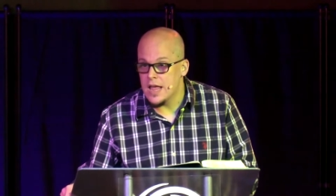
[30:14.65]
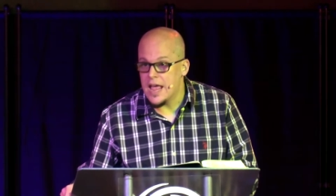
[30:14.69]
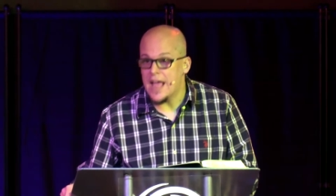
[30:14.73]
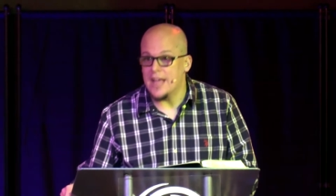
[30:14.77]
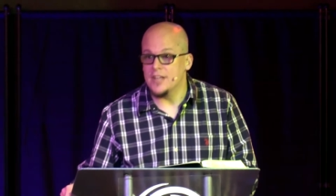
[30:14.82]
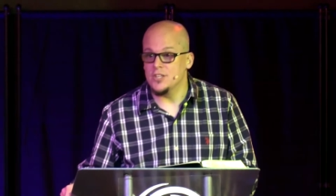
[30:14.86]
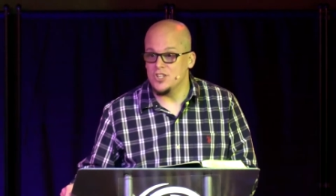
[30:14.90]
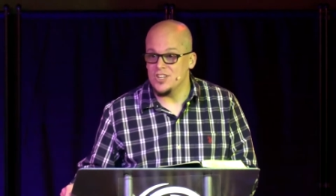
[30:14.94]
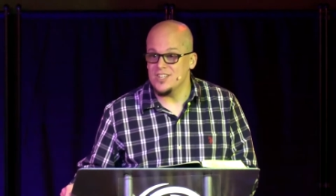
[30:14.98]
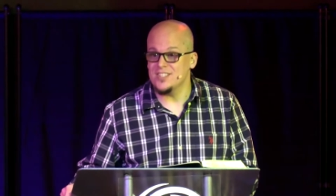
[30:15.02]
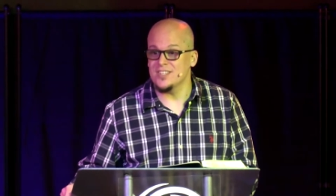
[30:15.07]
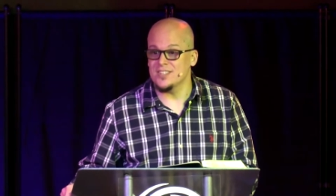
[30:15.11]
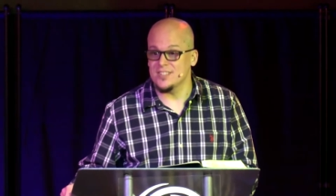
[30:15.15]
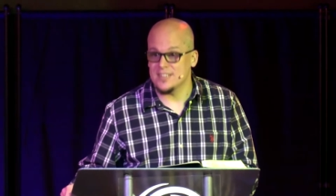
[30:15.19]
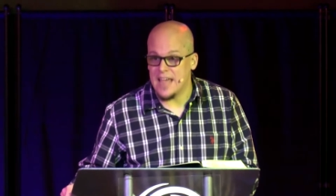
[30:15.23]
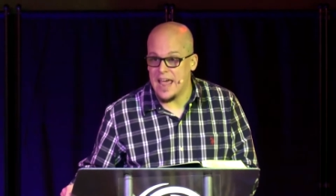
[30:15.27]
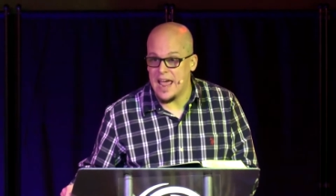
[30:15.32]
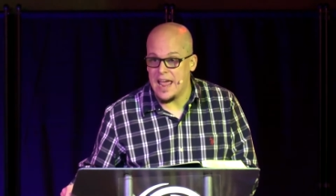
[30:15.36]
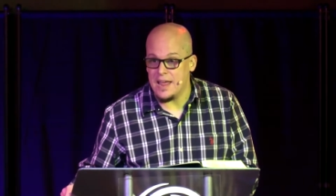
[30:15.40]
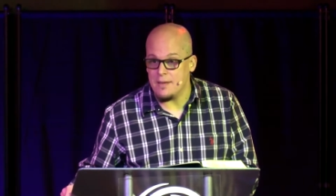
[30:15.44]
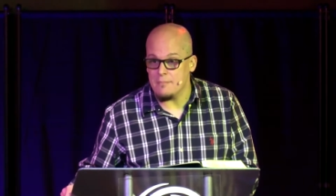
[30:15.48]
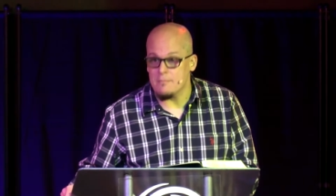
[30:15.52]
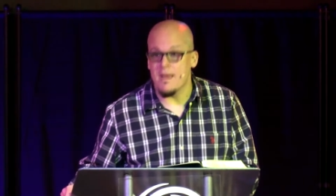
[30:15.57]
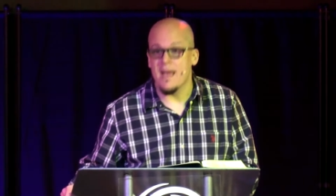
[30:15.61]
and Jesus
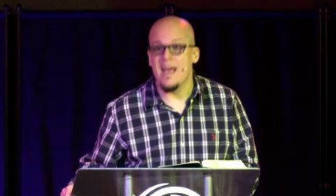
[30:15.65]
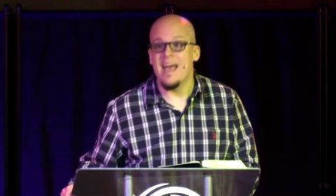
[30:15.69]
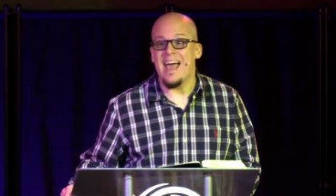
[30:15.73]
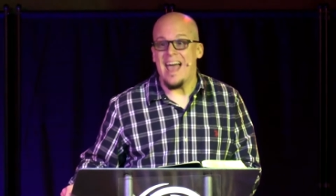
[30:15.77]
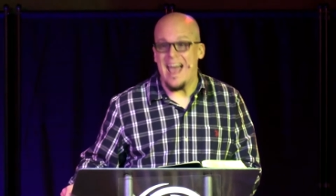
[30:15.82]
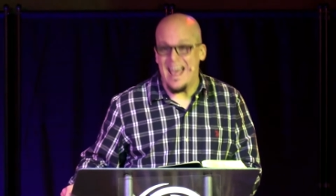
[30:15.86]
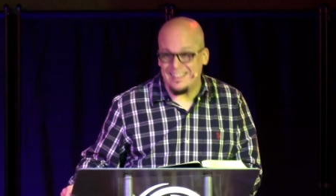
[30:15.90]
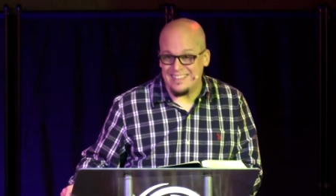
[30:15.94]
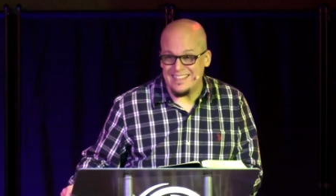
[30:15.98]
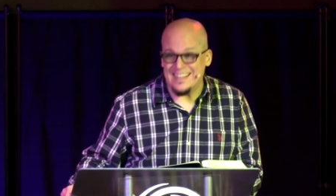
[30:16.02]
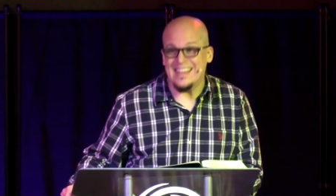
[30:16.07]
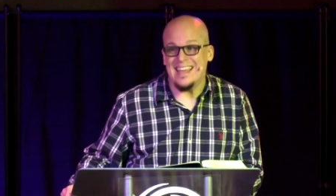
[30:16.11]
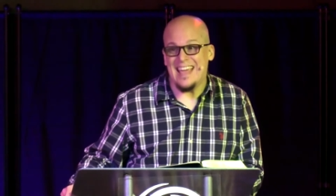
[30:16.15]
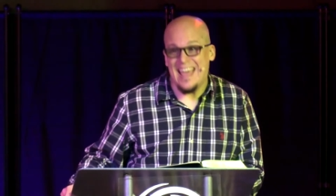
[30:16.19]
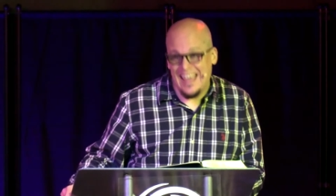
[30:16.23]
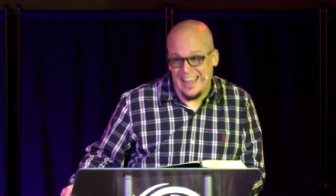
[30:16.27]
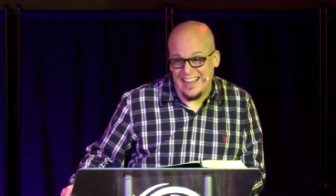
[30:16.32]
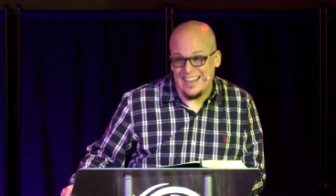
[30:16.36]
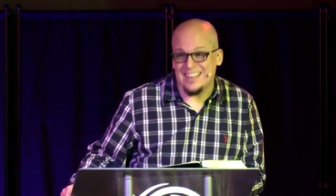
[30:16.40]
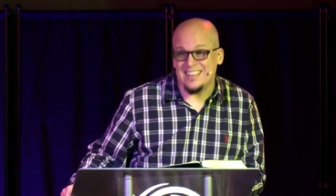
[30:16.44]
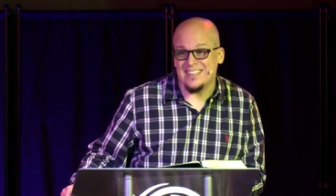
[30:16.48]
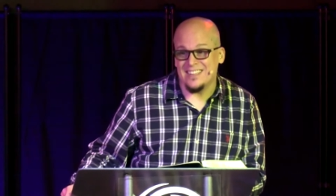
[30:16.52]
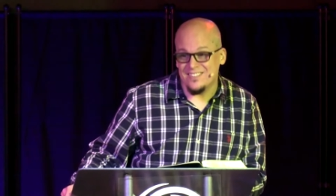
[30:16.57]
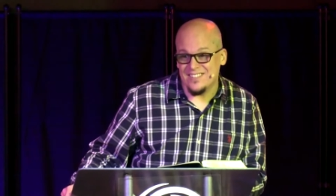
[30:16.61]
came at the
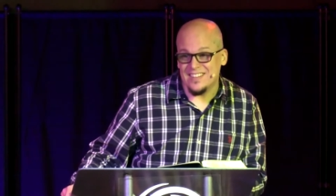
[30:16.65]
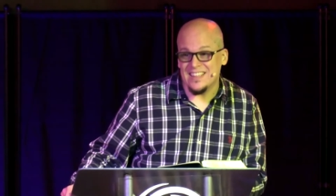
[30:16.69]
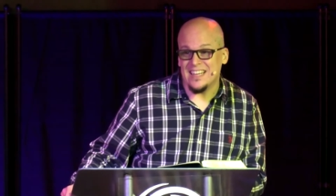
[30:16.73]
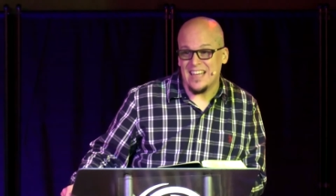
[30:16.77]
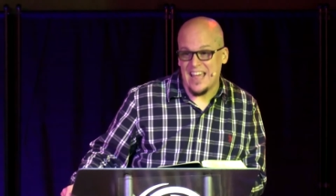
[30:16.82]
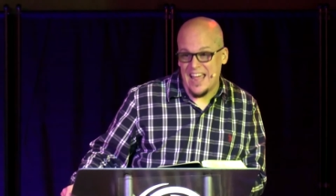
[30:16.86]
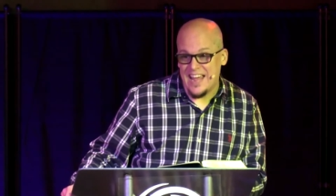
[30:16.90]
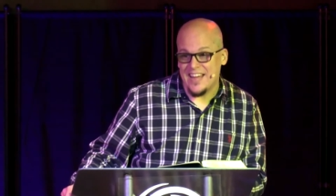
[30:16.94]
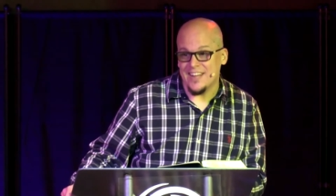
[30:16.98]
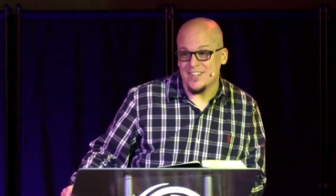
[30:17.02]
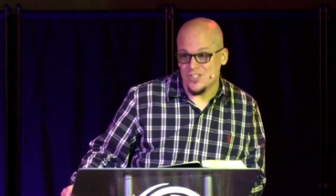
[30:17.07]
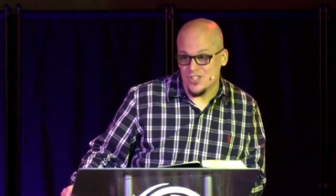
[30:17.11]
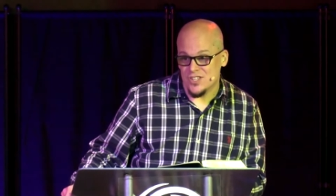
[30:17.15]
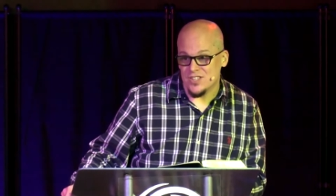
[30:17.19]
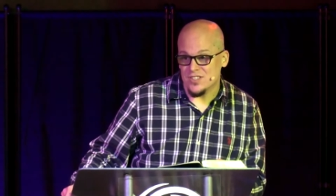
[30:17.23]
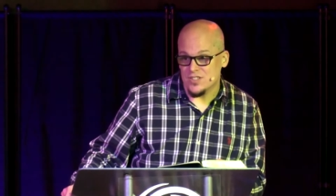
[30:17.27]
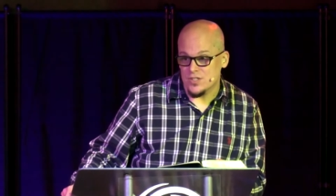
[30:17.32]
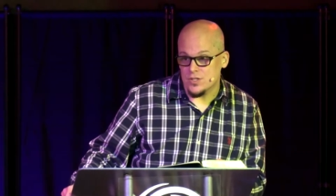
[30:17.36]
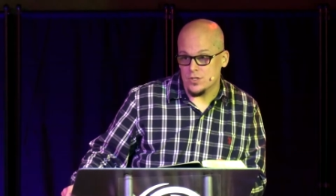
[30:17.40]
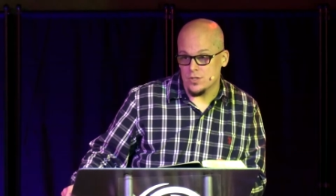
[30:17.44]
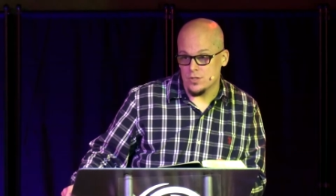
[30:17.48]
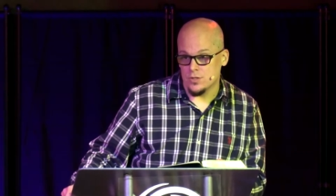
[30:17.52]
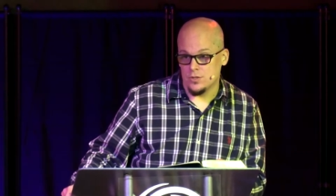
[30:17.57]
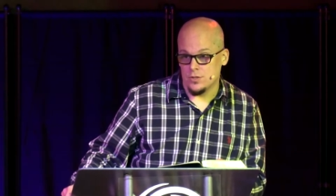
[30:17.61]
end of the
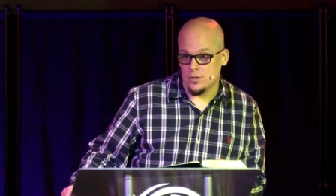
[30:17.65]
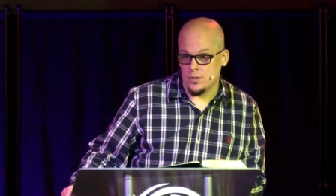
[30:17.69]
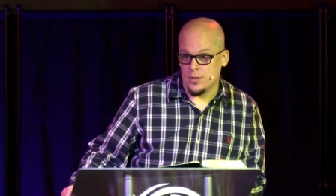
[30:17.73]
ages.